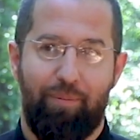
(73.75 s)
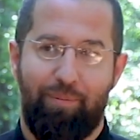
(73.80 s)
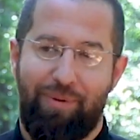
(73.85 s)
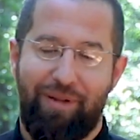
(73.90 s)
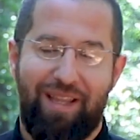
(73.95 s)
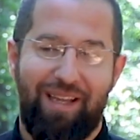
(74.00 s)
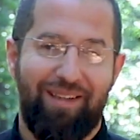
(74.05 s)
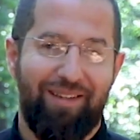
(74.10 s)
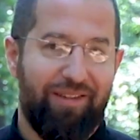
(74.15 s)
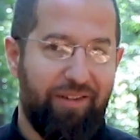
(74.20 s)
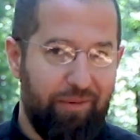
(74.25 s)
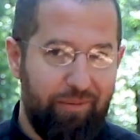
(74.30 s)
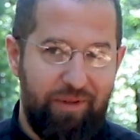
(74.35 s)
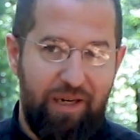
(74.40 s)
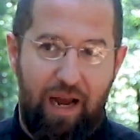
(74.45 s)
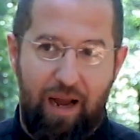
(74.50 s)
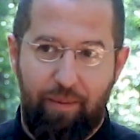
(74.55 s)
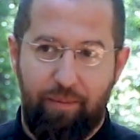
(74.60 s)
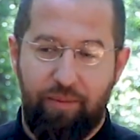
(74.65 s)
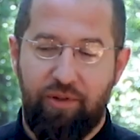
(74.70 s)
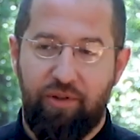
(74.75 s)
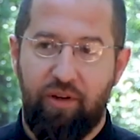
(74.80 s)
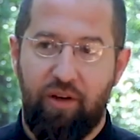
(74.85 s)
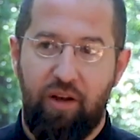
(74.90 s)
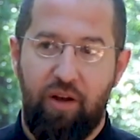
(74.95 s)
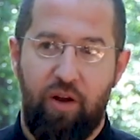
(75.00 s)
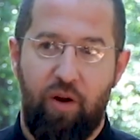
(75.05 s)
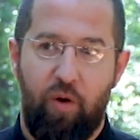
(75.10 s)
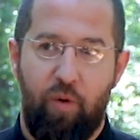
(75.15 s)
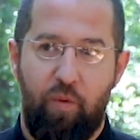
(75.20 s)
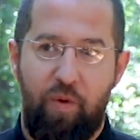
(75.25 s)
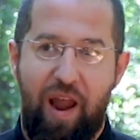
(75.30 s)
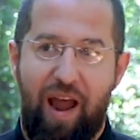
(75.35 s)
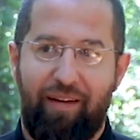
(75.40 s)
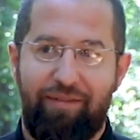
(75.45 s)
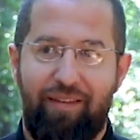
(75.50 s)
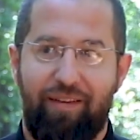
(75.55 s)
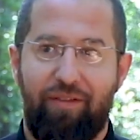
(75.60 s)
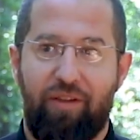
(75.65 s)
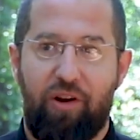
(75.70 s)
But then sometimes we
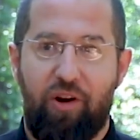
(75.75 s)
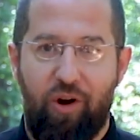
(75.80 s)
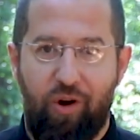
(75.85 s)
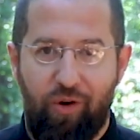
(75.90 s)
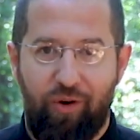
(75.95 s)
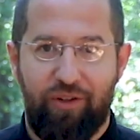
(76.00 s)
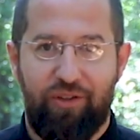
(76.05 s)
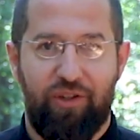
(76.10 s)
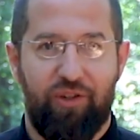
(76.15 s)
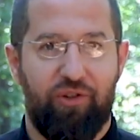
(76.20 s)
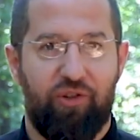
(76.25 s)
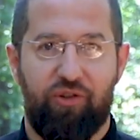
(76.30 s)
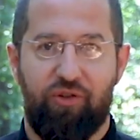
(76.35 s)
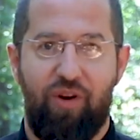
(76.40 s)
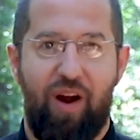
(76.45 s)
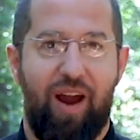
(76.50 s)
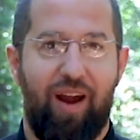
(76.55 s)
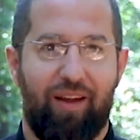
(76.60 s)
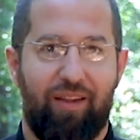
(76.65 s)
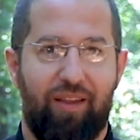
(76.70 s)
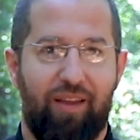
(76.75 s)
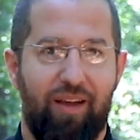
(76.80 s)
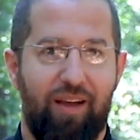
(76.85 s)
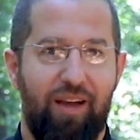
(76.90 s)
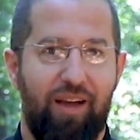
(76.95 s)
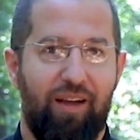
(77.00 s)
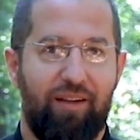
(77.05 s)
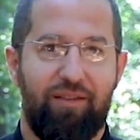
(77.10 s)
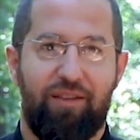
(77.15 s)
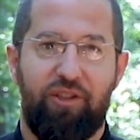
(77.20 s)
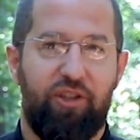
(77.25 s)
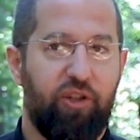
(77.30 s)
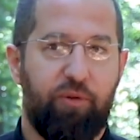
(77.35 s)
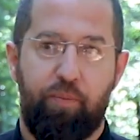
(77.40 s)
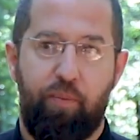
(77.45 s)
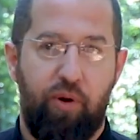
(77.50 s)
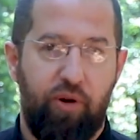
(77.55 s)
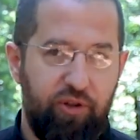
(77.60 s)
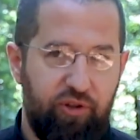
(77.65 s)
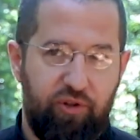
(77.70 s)
have to have the courage and strength to just
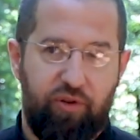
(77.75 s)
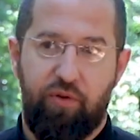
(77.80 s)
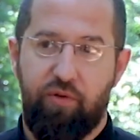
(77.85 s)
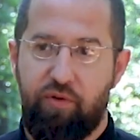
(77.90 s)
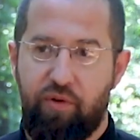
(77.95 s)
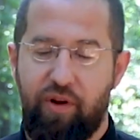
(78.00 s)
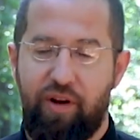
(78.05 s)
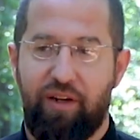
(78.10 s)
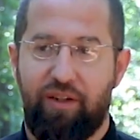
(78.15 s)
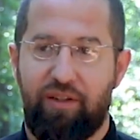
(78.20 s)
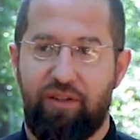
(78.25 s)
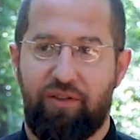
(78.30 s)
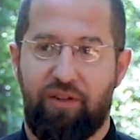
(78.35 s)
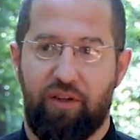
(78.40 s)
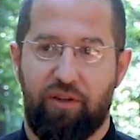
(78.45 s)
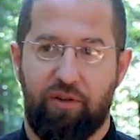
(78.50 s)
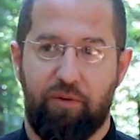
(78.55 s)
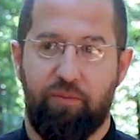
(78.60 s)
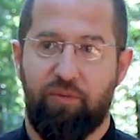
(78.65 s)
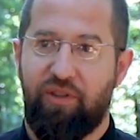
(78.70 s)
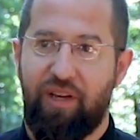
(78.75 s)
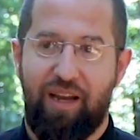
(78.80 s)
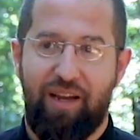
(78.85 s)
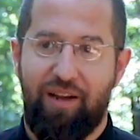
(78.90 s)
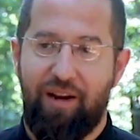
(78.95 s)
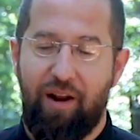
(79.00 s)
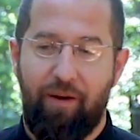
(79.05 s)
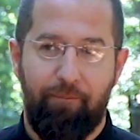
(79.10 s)
push through criticism. Say,